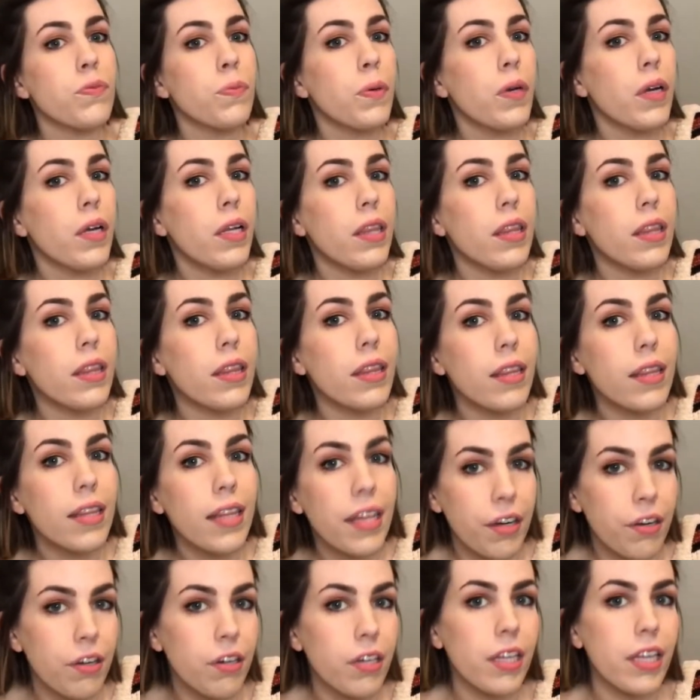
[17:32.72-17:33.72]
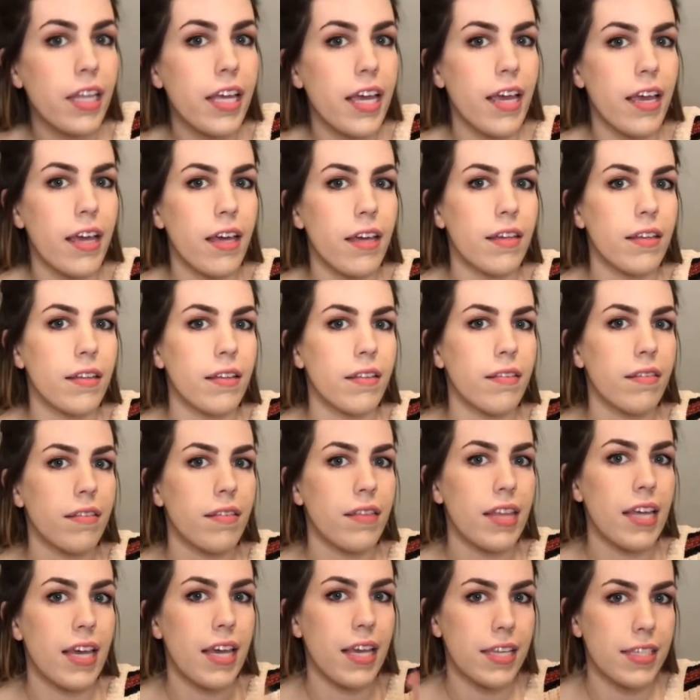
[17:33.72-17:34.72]
were literally
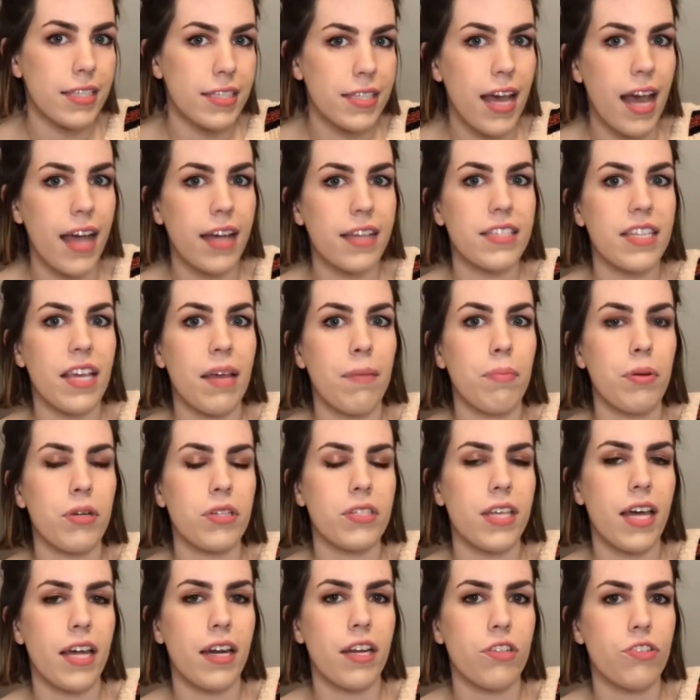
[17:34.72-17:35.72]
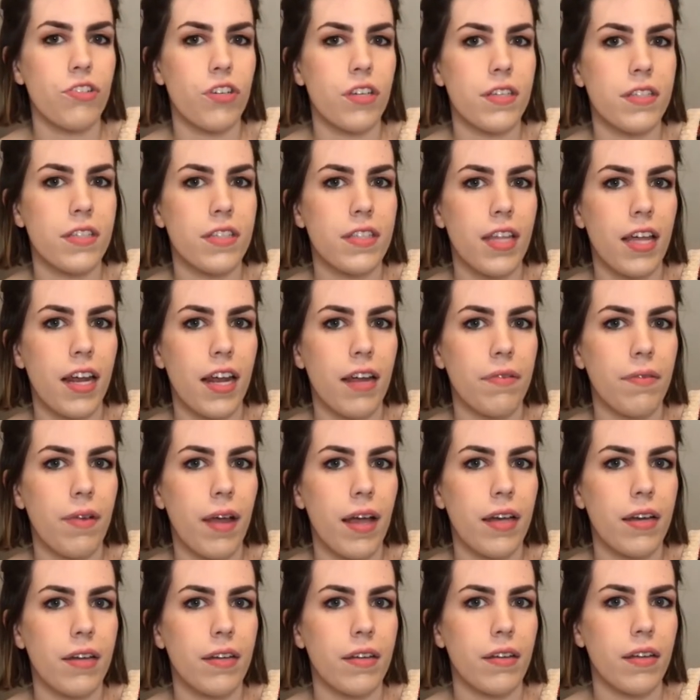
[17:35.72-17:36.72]
the exact same percentages that I
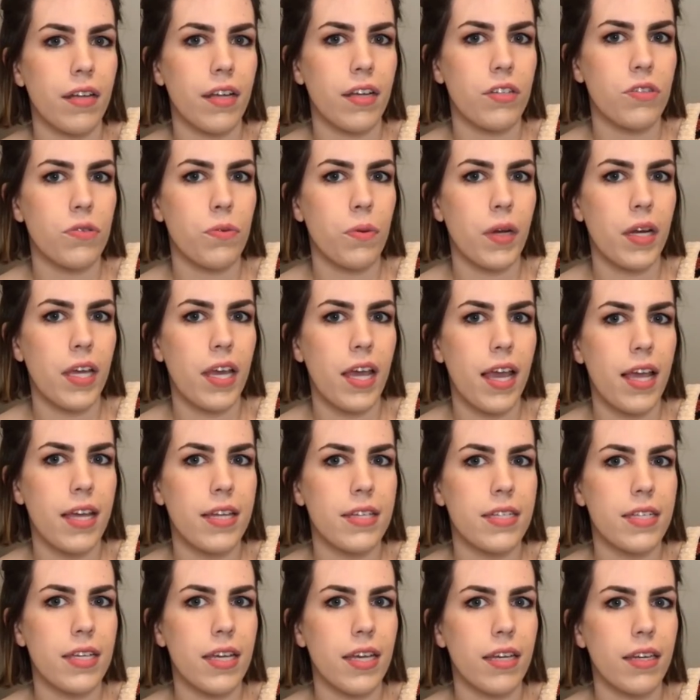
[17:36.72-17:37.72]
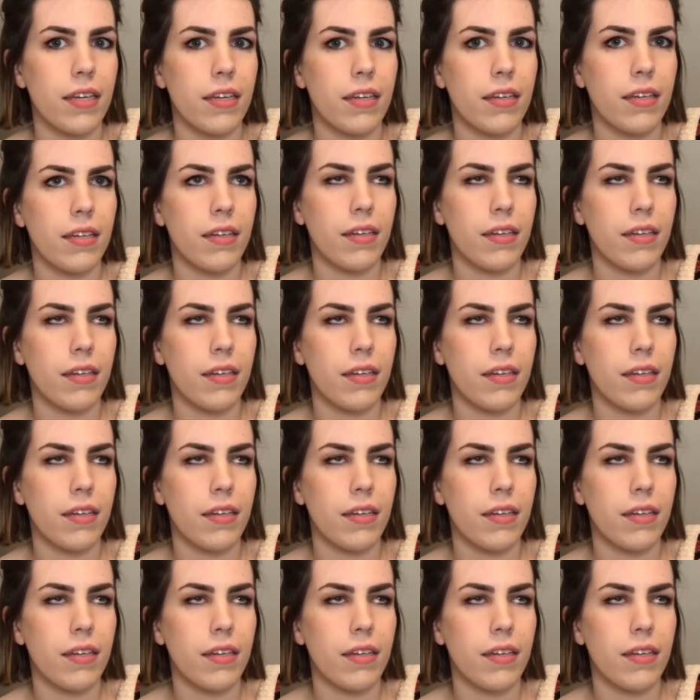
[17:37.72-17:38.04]
read in 2018.